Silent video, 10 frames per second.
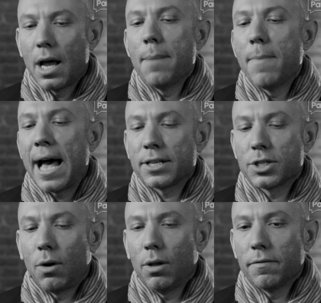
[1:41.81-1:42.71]
I
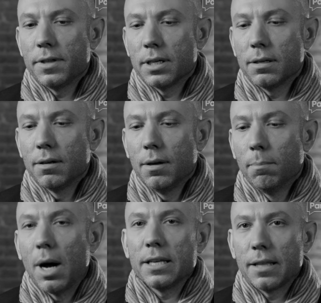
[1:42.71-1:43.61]
matched all of the
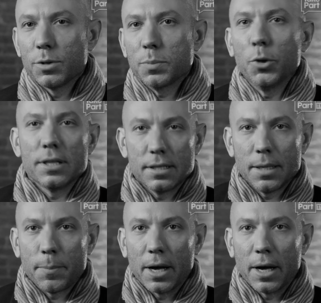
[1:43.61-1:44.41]
money that was put in the tip